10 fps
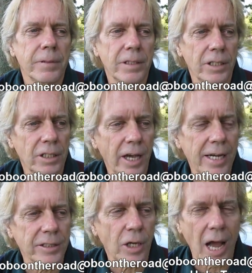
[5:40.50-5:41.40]
you
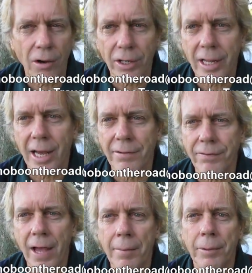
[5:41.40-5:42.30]
ask, how can they have a
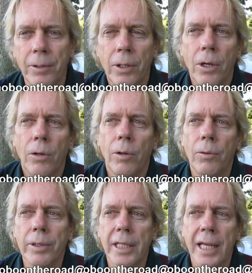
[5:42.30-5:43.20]
famine?
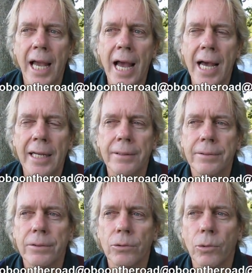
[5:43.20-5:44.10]
Well, what they had
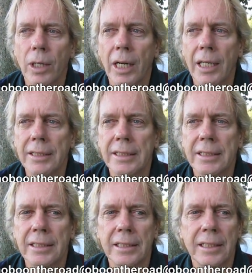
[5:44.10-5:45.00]
was
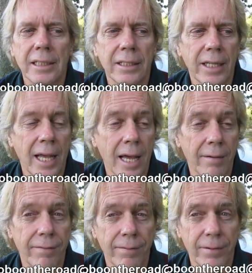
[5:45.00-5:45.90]
they had
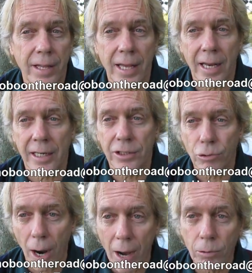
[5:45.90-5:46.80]
a
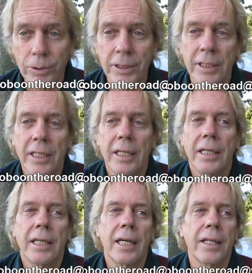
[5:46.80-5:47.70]
drought,
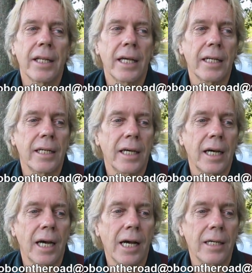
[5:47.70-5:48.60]
and
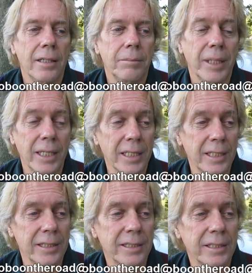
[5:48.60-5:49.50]
then because